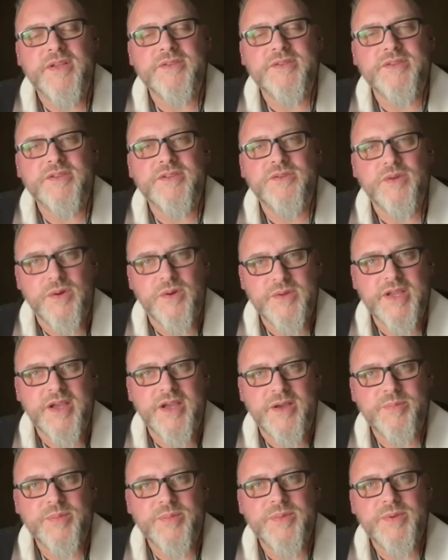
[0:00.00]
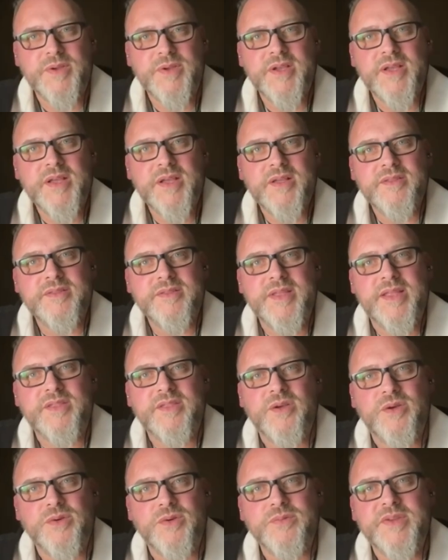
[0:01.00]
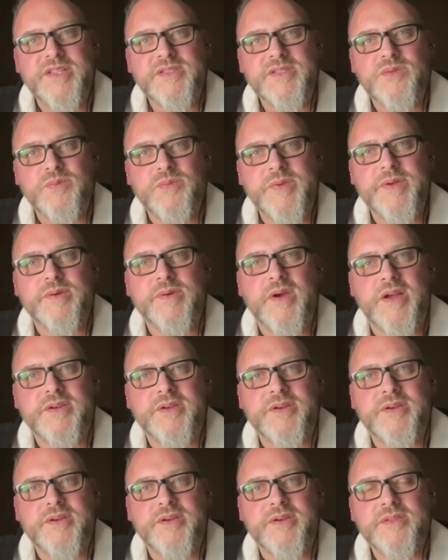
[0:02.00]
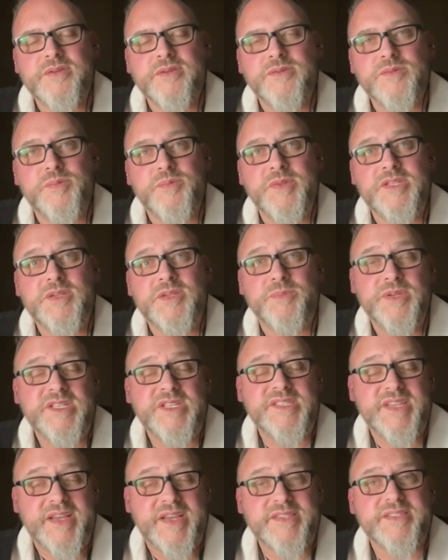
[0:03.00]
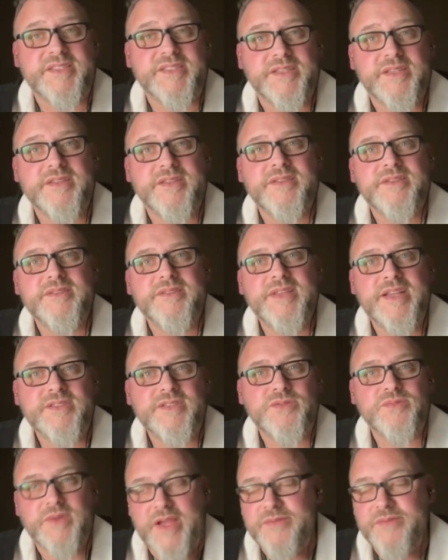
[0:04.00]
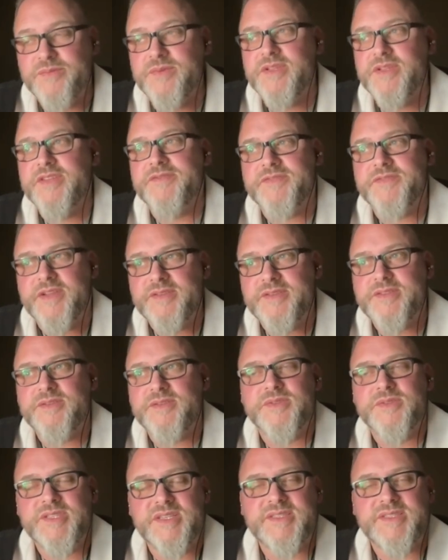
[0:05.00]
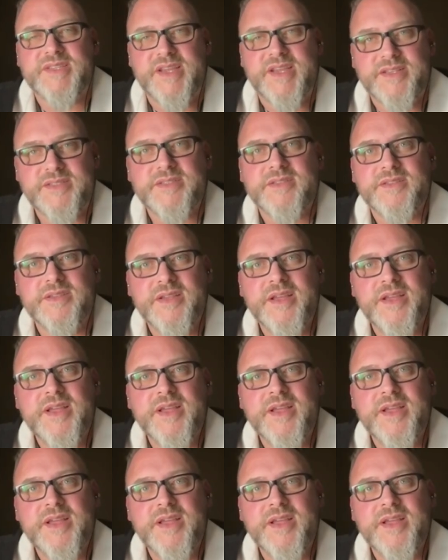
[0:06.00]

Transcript: growing up that the whole reason we were on Earth was to be tested. I really felt it was a test.